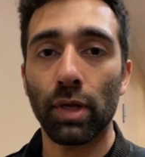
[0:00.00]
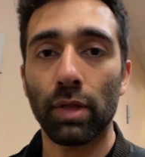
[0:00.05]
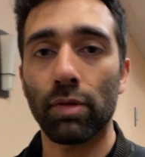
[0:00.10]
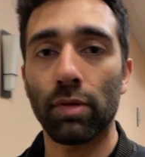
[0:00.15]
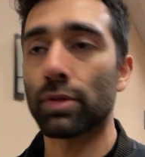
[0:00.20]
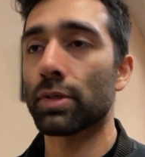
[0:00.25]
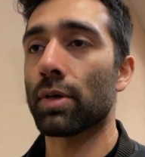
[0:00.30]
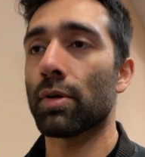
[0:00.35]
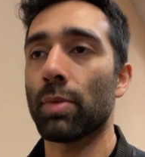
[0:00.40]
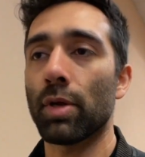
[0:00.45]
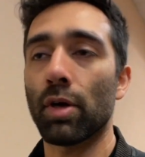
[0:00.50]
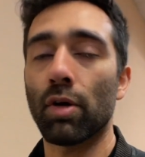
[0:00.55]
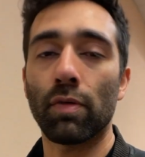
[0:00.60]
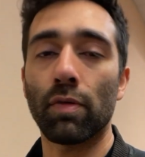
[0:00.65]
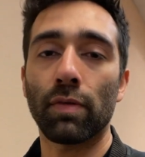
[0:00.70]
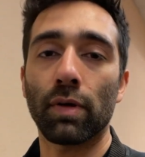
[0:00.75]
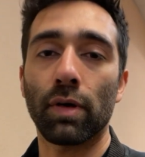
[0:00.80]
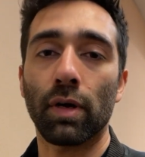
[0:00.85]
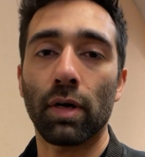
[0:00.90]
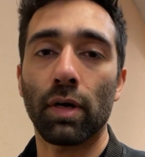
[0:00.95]
There's going to be
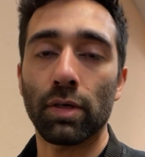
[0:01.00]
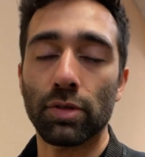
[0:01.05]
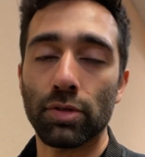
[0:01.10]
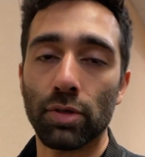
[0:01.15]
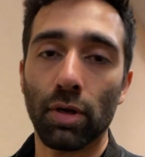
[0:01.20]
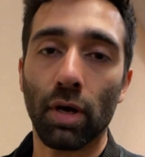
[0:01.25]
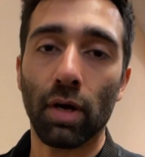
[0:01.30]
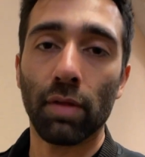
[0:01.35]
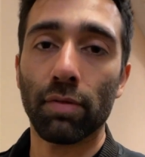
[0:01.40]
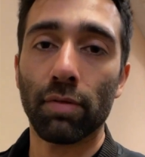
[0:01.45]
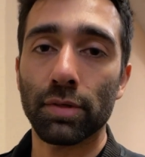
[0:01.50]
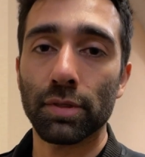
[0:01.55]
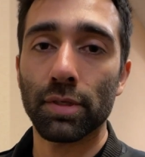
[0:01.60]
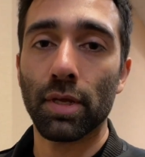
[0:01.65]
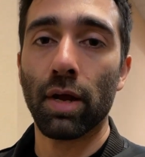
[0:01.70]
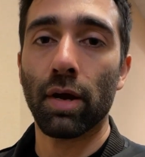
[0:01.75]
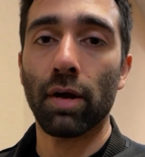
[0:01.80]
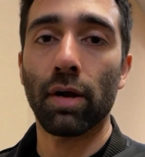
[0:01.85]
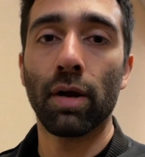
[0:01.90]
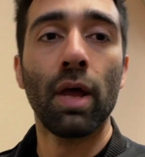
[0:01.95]
over 100 authors
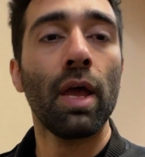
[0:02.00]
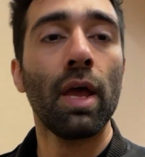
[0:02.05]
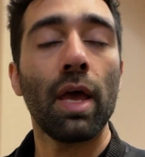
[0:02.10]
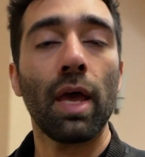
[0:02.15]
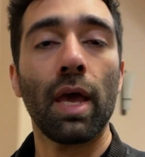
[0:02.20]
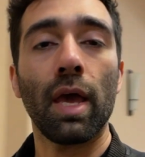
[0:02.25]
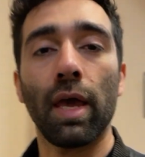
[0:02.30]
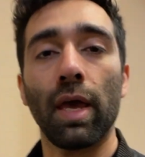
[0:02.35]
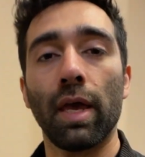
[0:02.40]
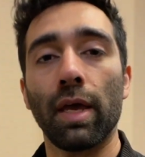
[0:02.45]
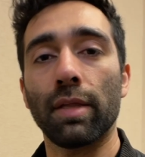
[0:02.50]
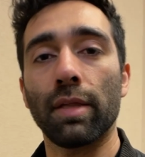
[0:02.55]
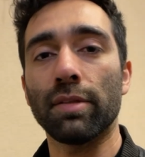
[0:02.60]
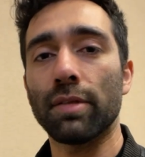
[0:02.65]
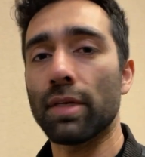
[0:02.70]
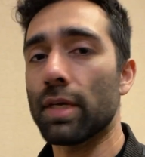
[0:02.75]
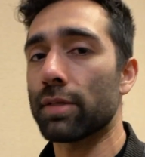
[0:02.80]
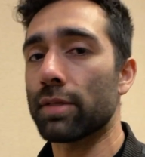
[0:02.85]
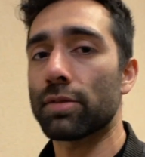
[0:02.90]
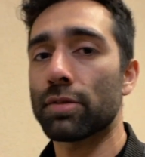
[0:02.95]
there, and
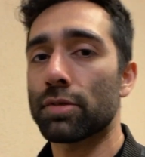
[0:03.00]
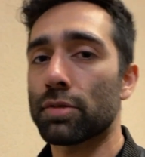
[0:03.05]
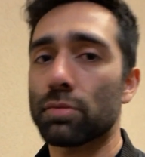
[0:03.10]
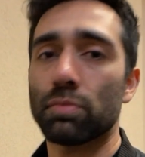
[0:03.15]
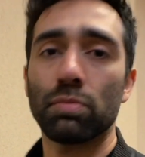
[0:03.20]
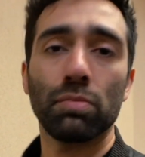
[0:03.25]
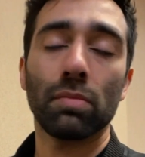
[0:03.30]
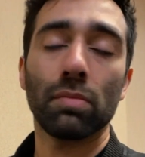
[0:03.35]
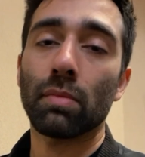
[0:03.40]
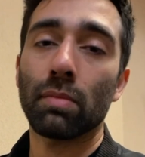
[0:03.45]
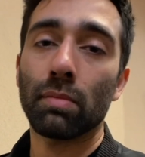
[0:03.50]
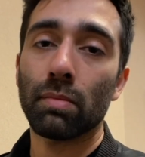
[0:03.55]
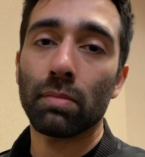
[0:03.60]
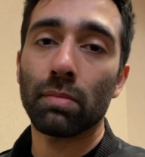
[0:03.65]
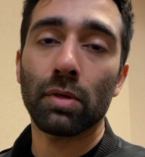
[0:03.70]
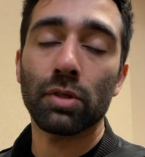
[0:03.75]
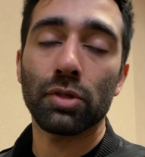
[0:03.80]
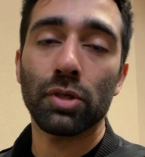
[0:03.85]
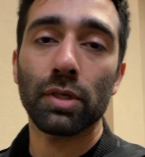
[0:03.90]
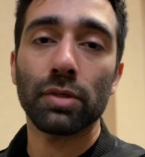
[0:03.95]
it's
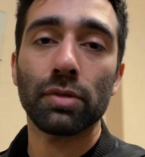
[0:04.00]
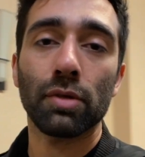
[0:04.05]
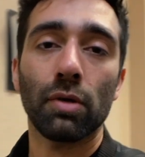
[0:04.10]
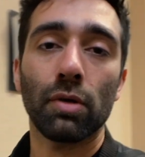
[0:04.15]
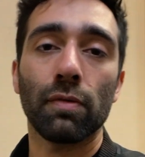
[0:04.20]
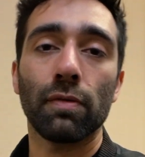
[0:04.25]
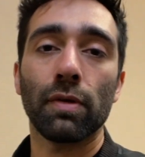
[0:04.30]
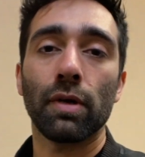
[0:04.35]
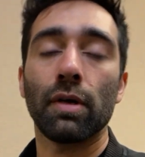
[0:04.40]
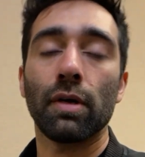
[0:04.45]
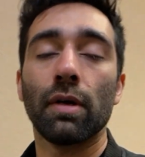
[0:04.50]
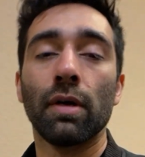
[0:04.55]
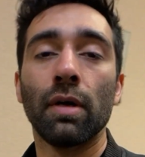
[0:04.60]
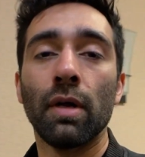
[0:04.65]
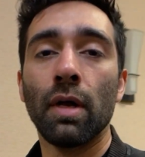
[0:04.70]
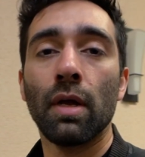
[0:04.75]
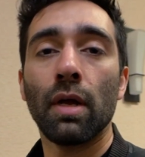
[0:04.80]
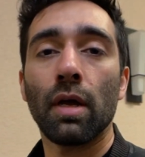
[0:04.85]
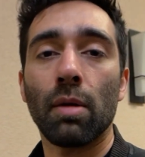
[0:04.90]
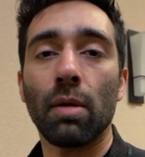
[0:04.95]
just over
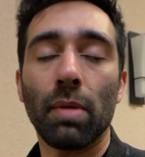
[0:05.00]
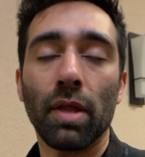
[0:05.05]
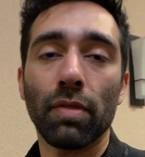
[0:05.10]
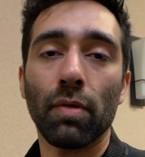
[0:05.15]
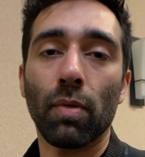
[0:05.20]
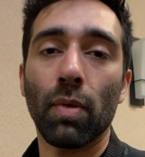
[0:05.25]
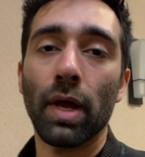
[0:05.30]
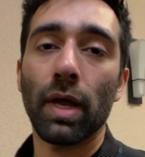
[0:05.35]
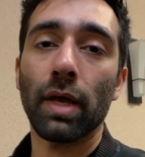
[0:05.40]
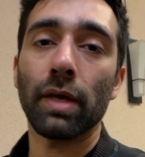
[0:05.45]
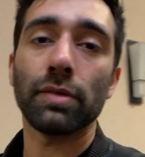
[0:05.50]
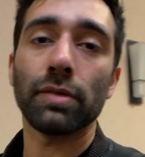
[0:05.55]
a month away.